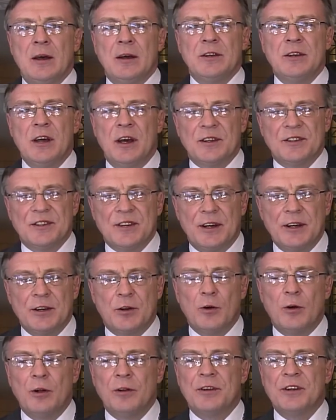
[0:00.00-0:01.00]
Yes, I
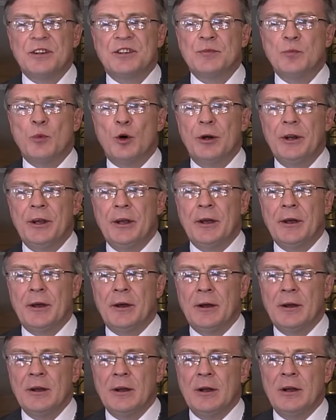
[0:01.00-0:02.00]
called this morning
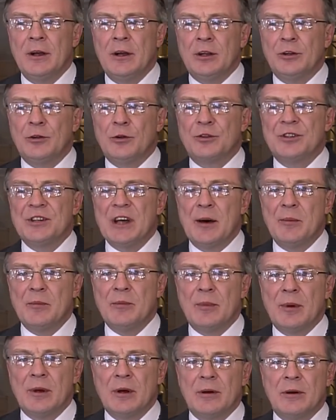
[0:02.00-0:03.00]
to
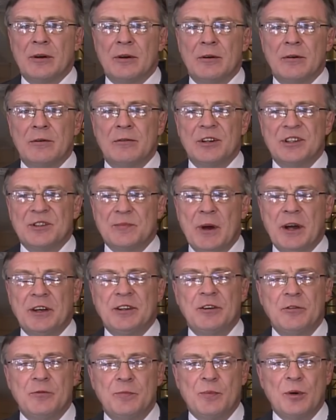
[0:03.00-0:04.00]
some
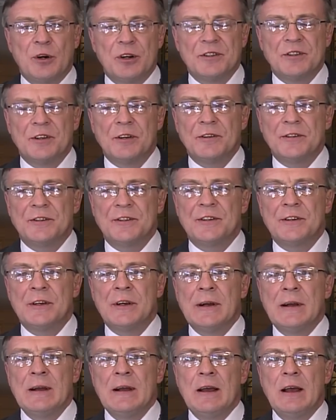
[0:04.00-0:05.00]
respective persons
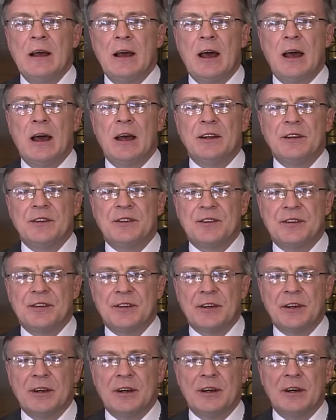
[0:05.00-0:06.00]
and
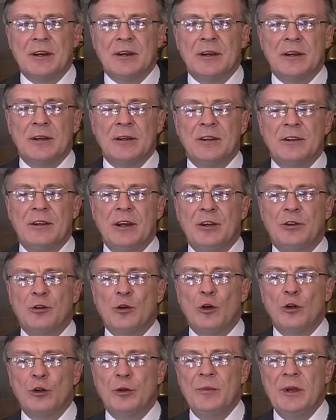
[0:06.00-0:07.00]
uh, they
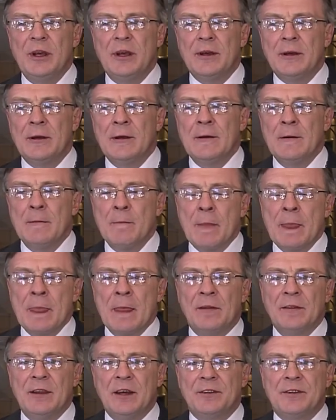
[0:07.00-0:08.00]
told me
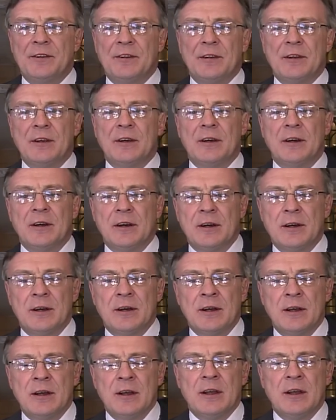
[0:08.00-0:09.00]
that uh,